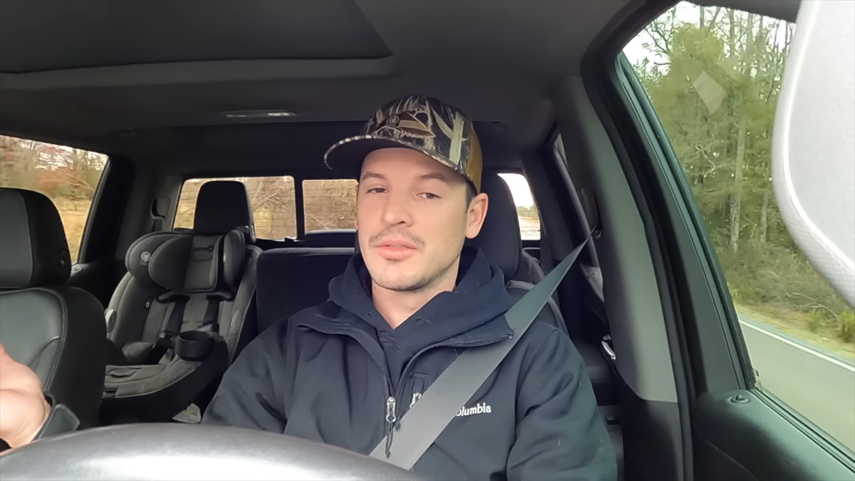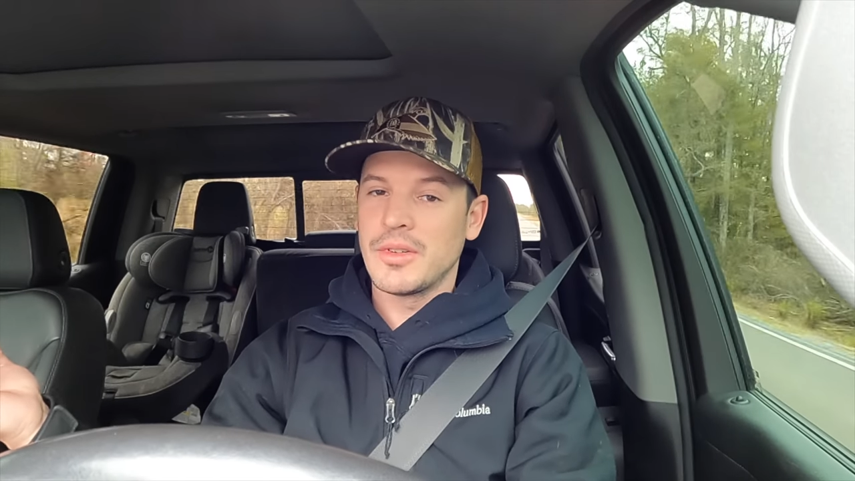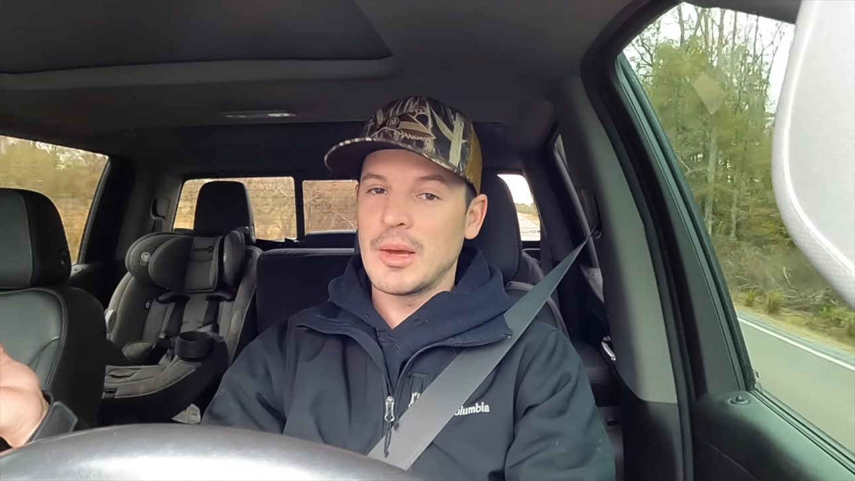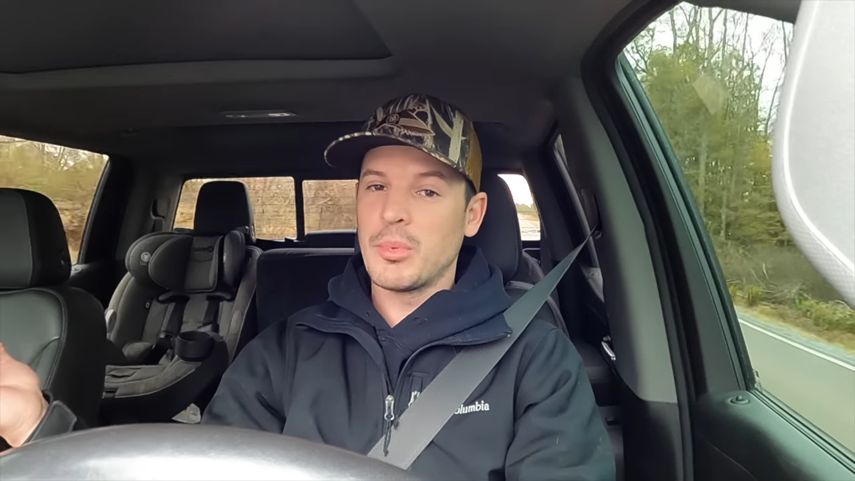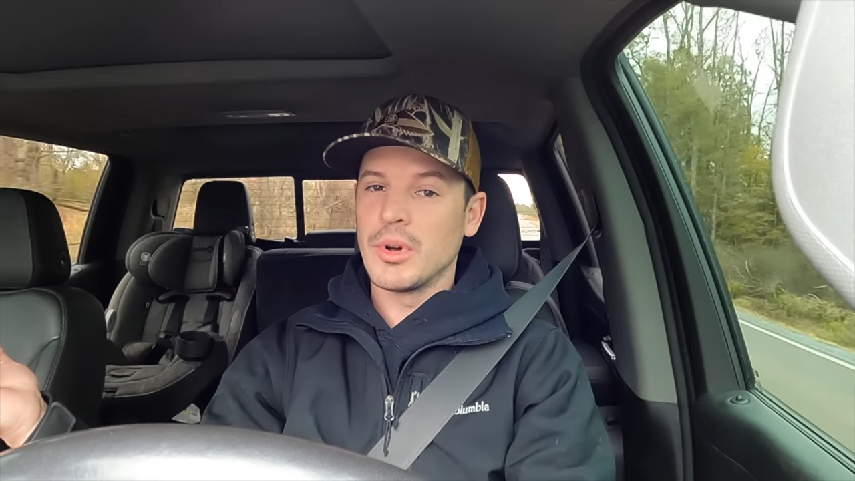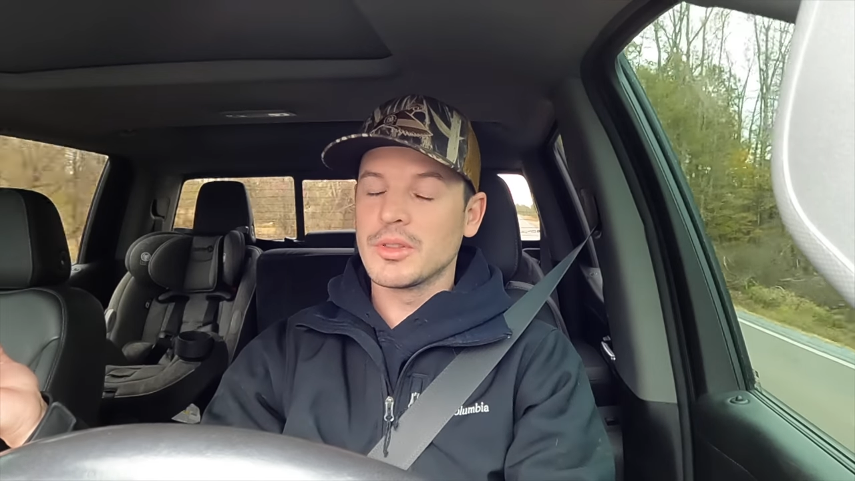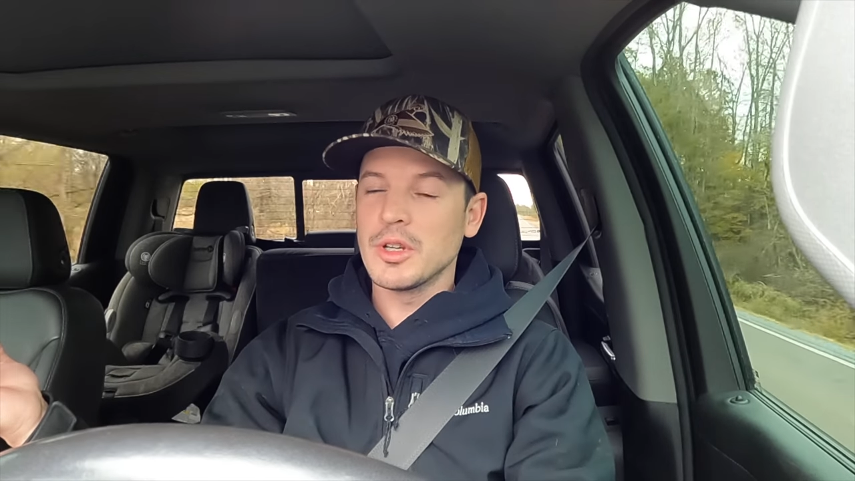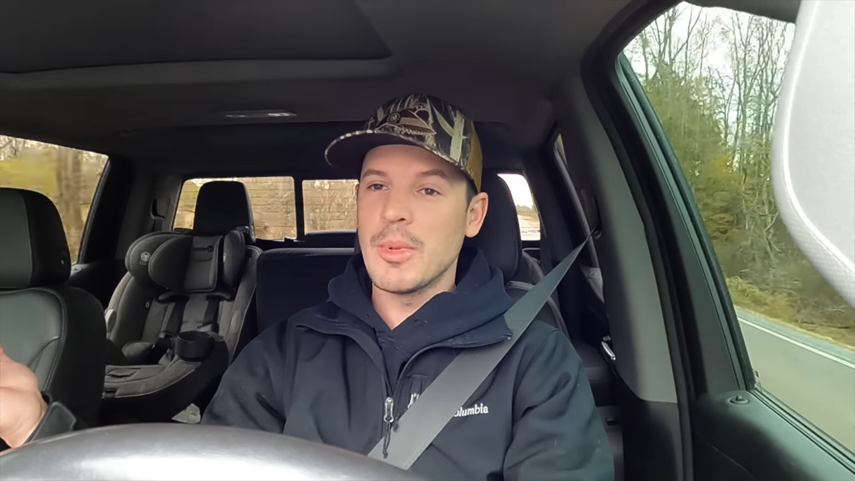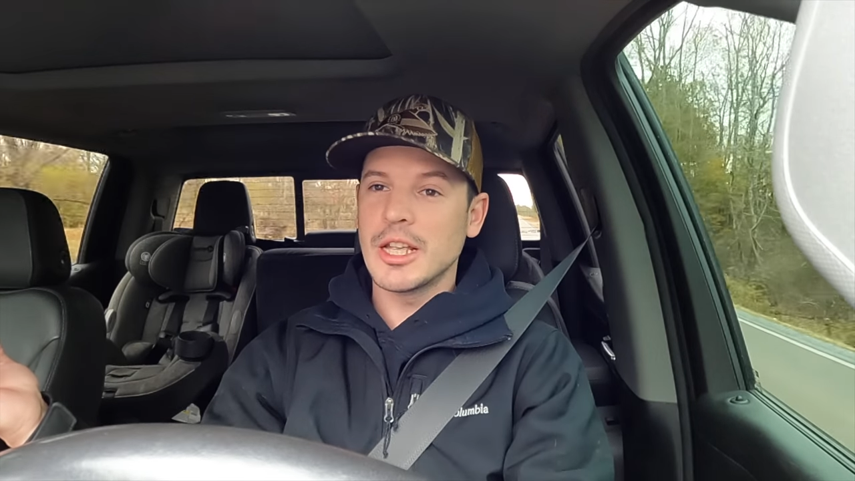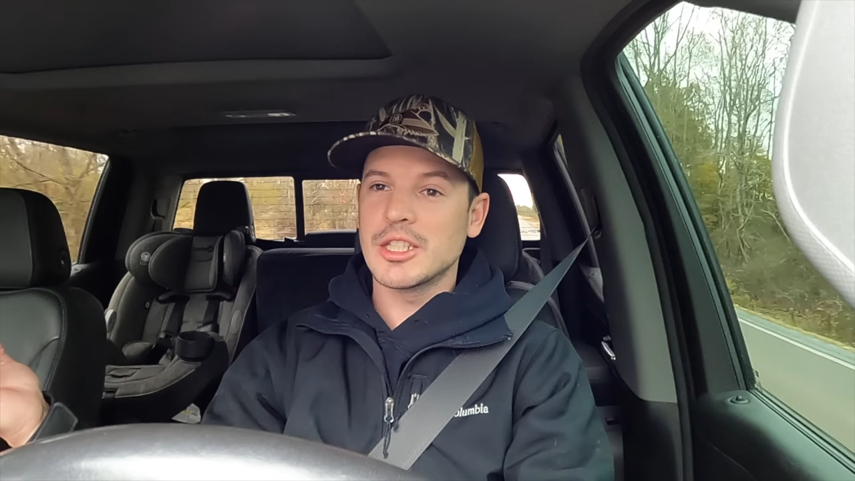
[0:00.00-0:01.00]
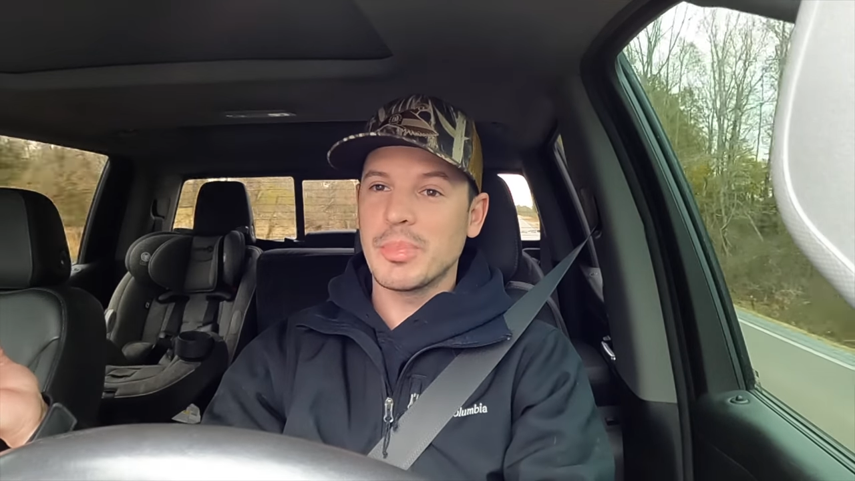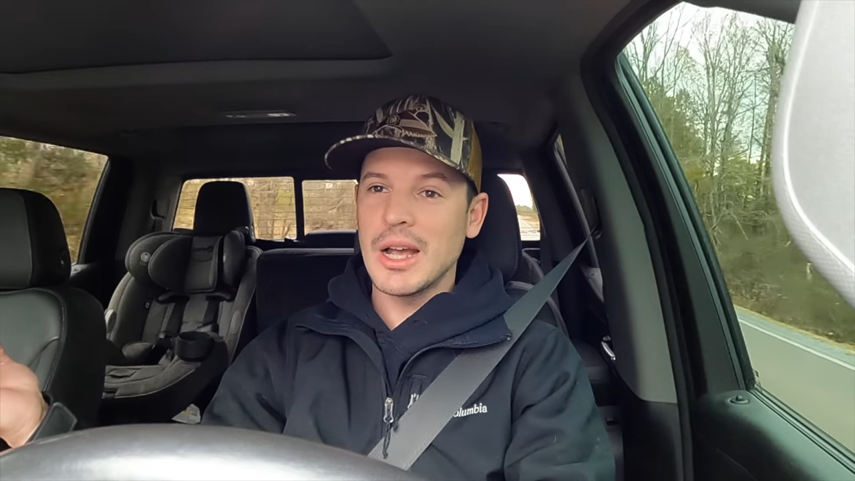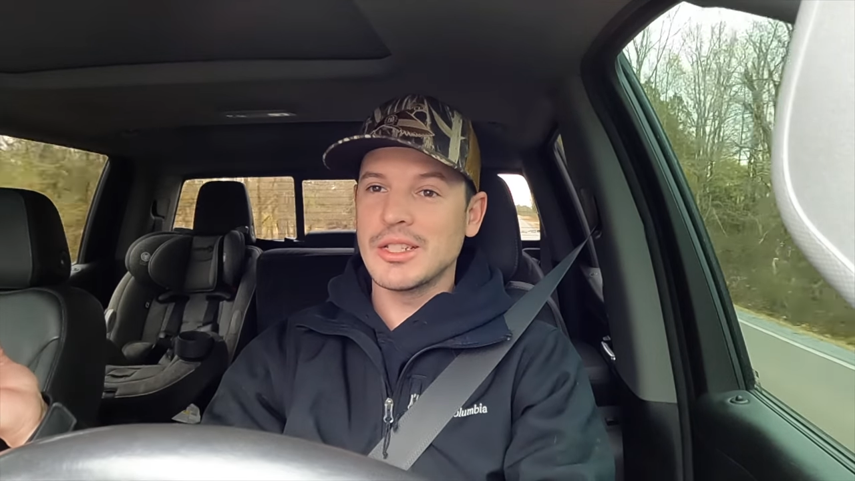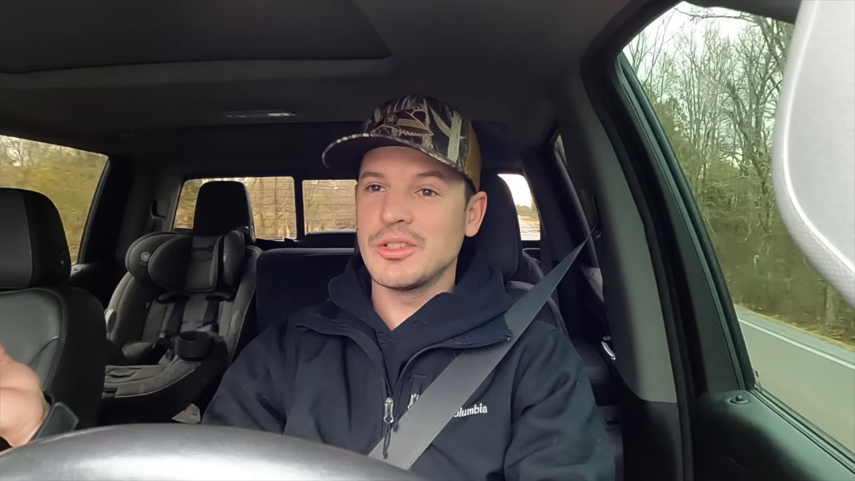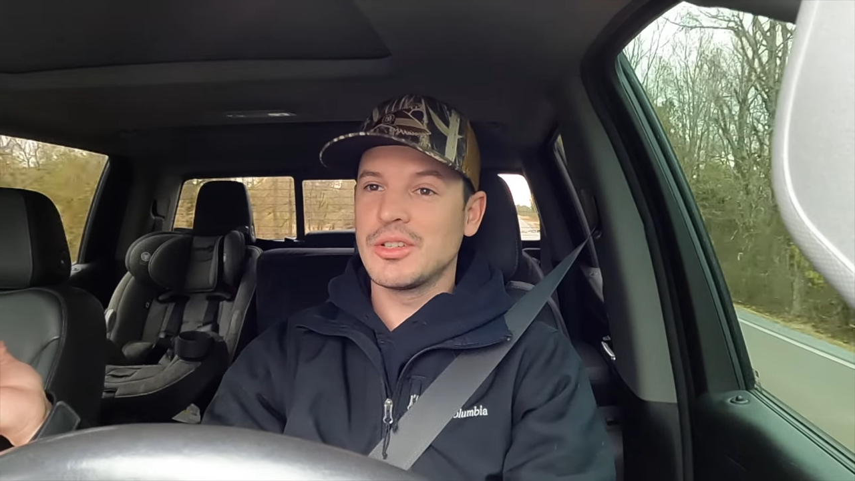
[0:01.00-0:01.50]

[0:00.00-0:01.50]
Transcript: five point three might surprise you